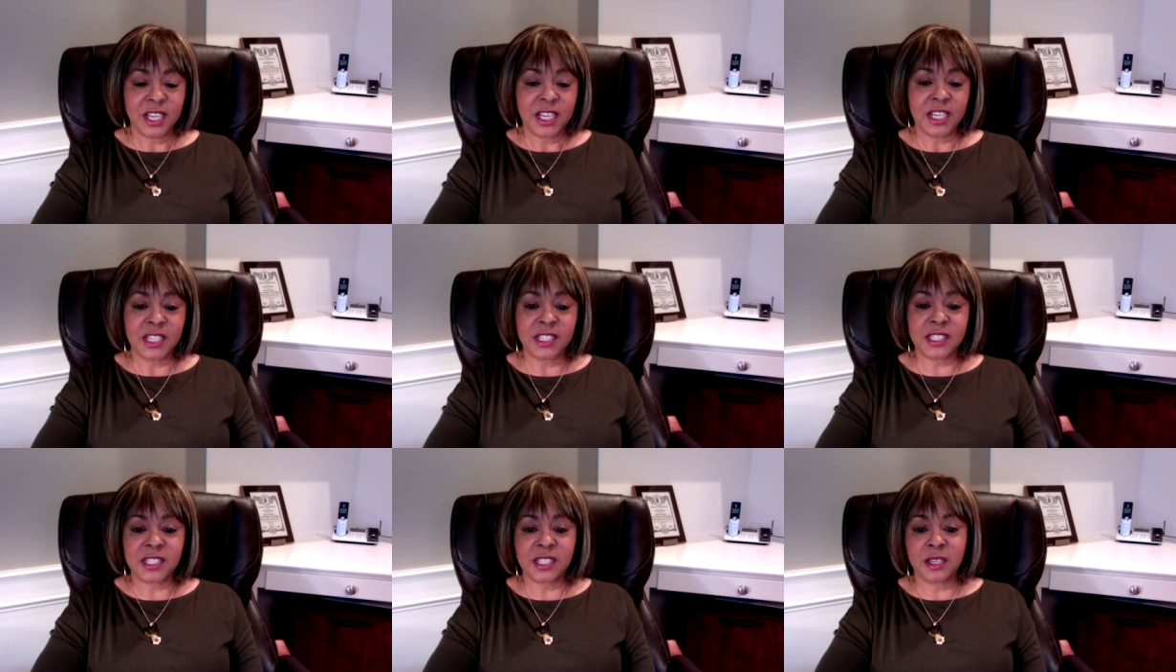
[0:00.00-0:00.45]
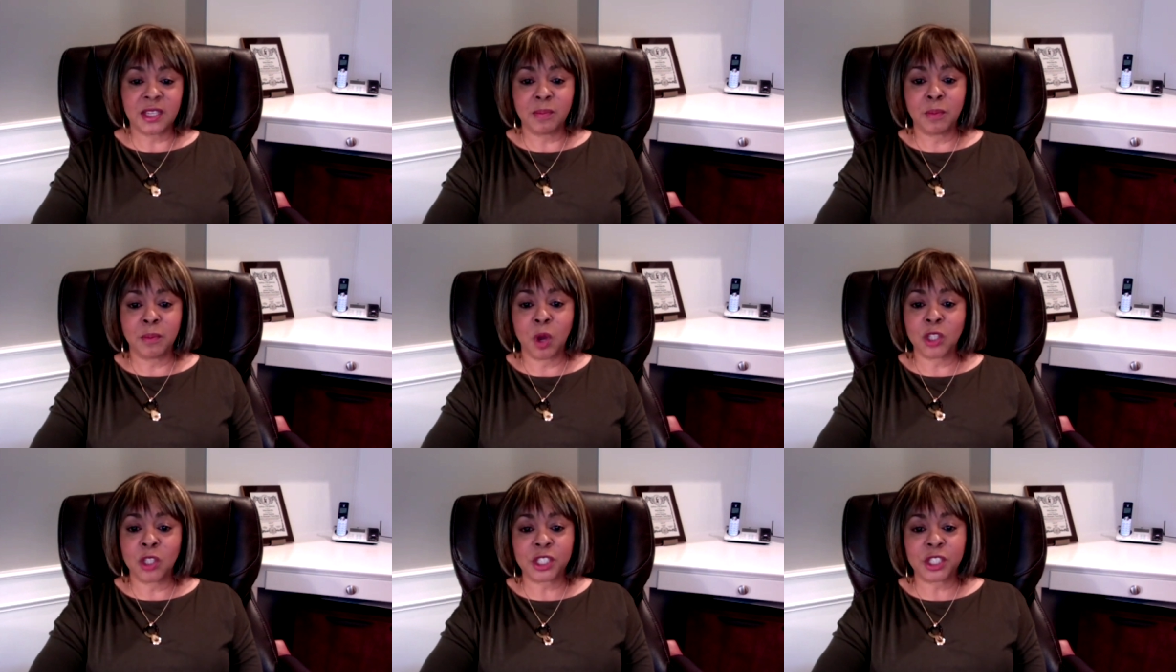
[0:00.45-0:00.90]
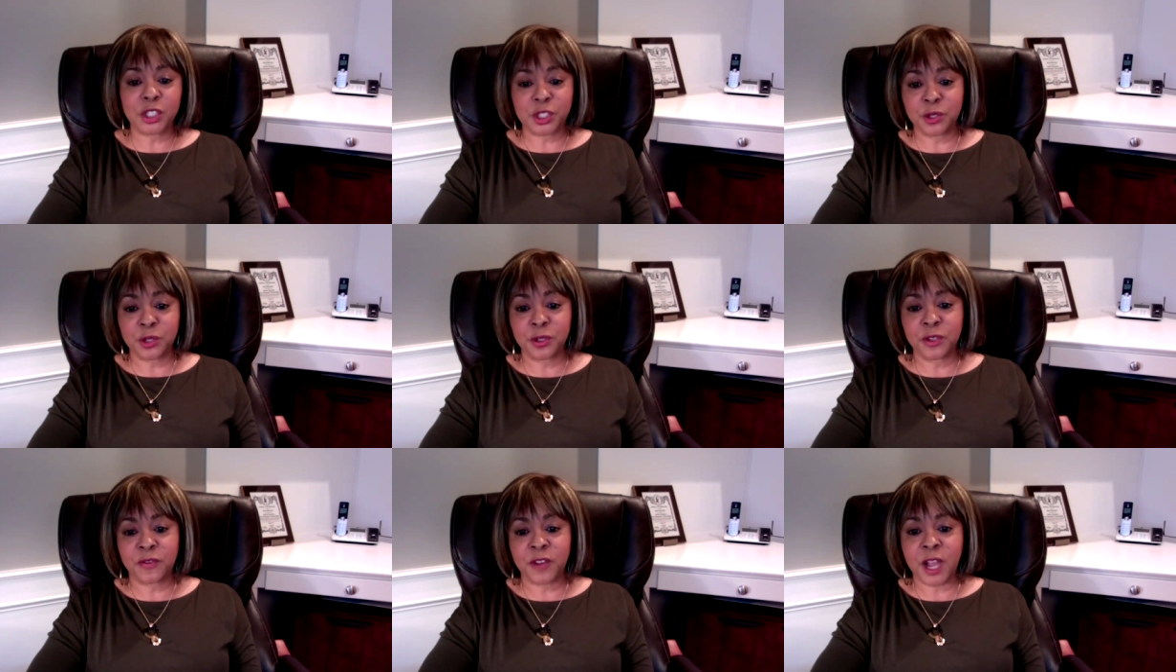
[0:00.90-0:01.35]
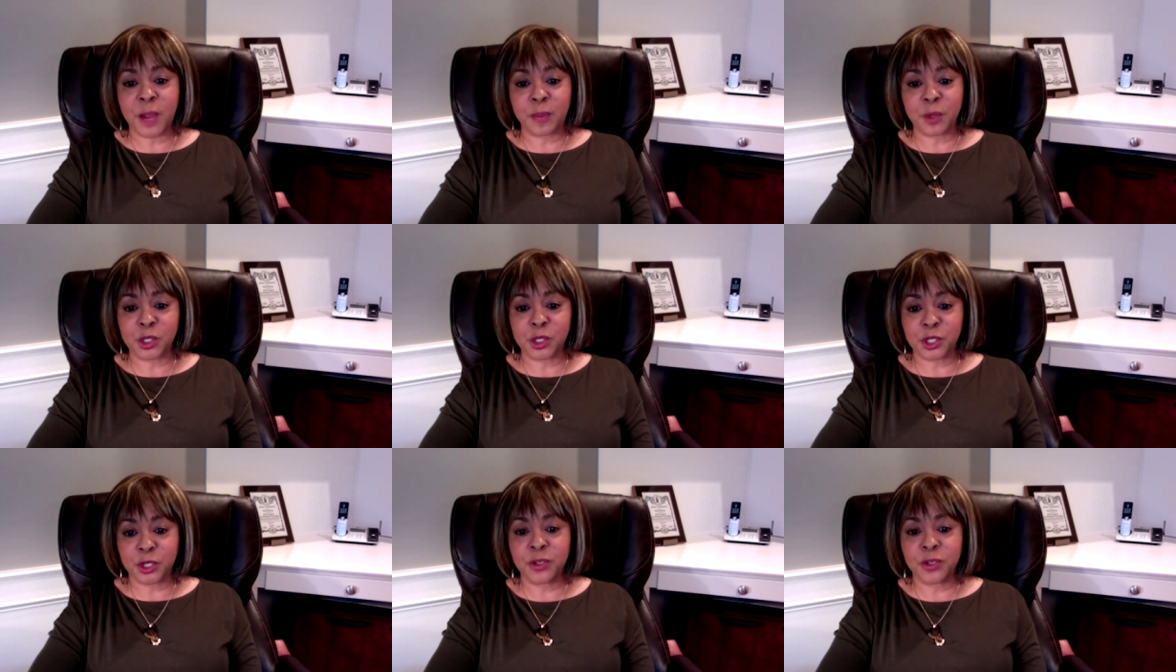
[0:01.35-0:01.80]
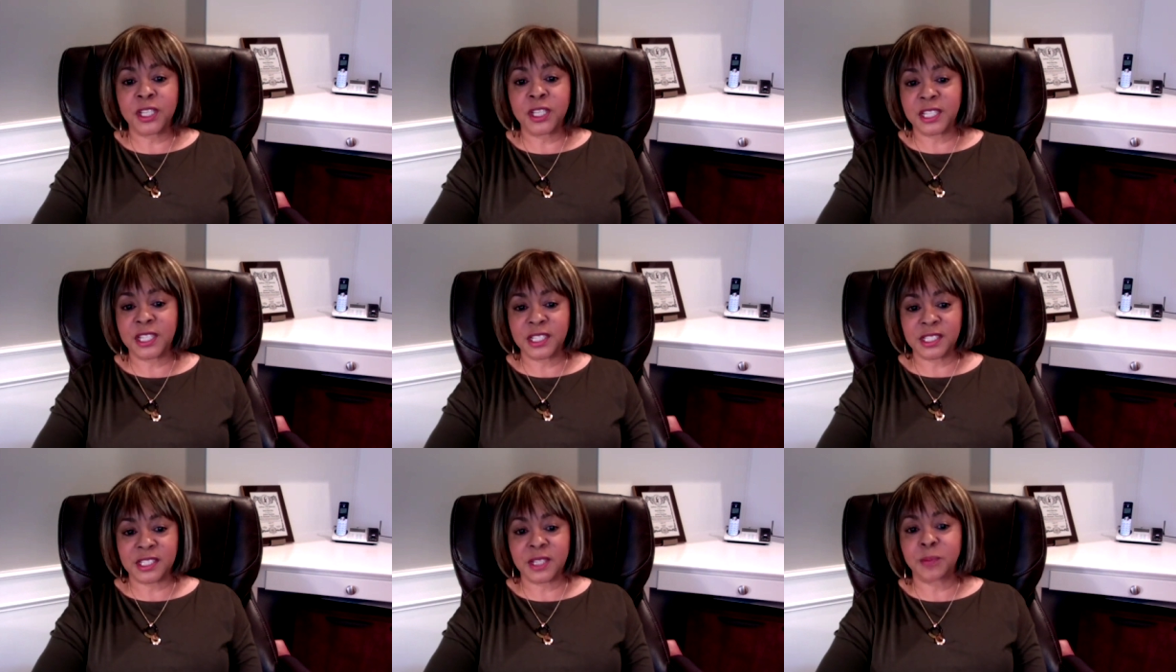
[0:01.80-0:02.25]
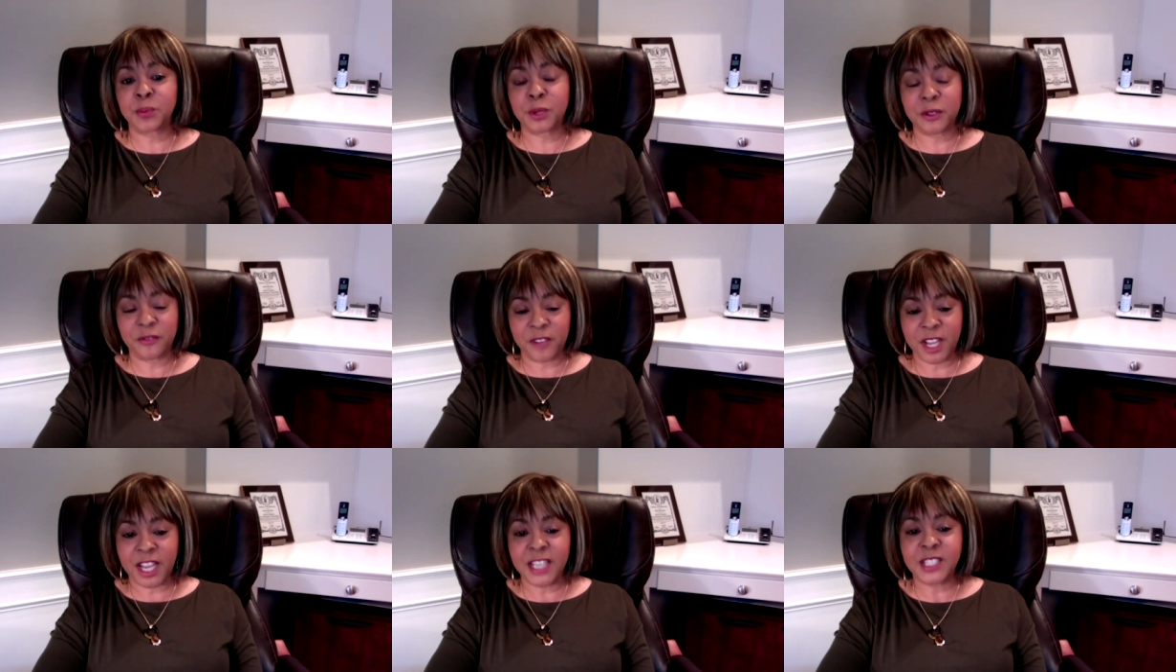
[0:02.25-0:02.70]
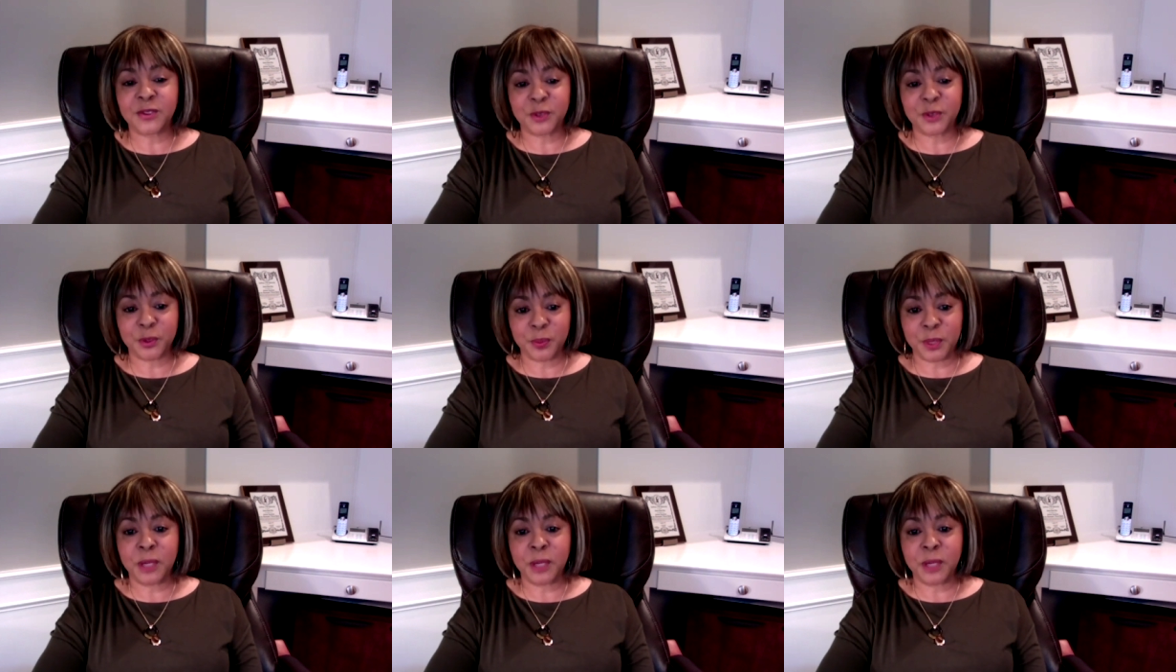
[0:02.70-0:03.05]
is the multitude of opportunities that provides for